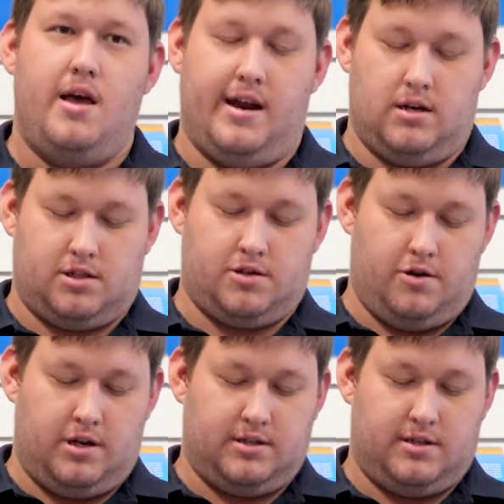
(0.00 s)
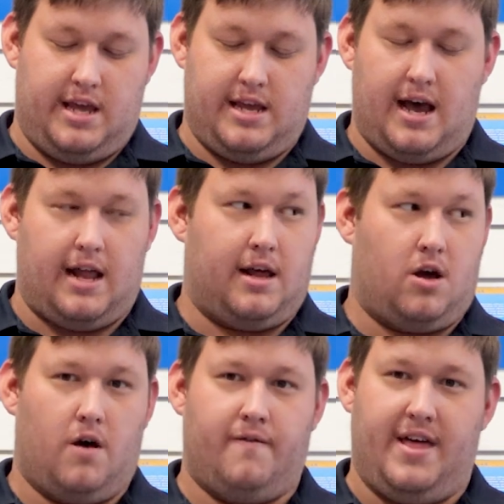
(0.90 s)
and as soon as the
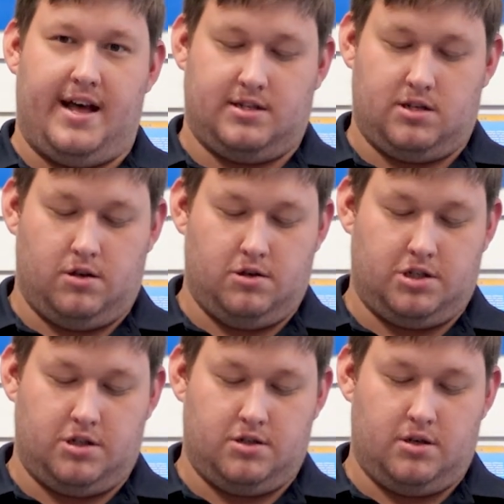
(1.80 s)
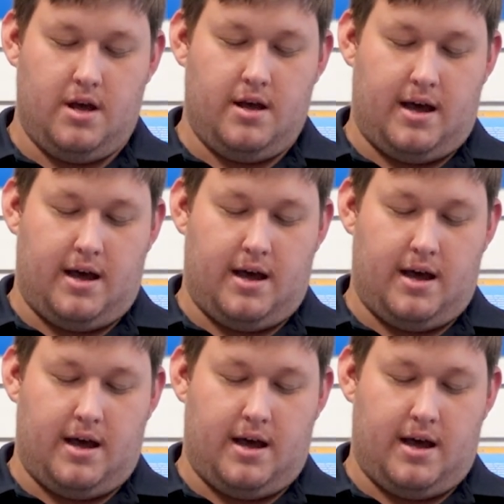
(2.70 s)
colour of that solution